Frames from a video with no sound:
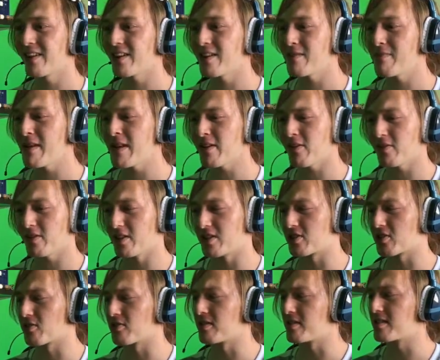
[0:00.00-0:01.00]
what do you mean only
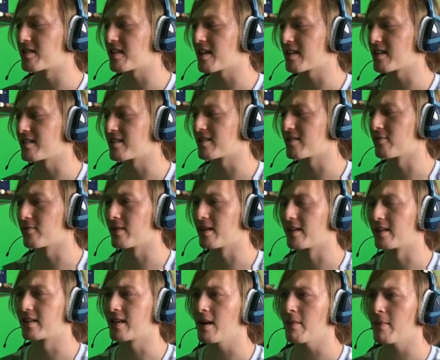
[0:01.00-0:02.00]
30 seconds to
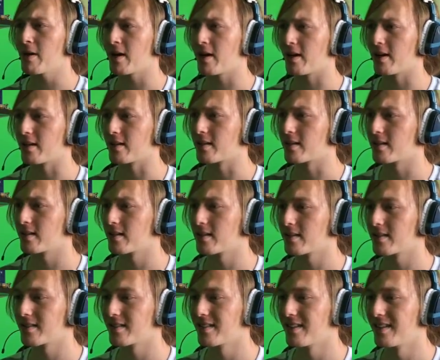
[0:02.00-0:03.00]
win? Come on.
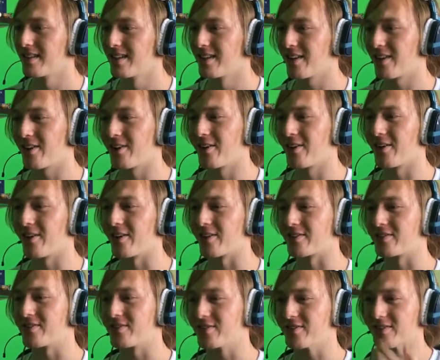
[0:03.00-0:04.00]

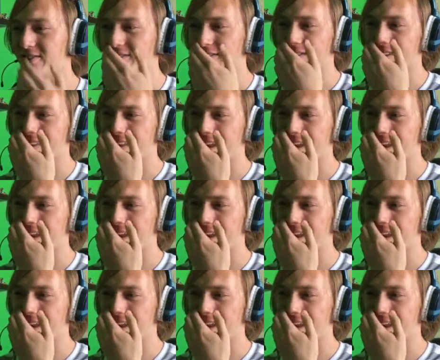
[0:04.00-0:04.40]
Oh, dude, look at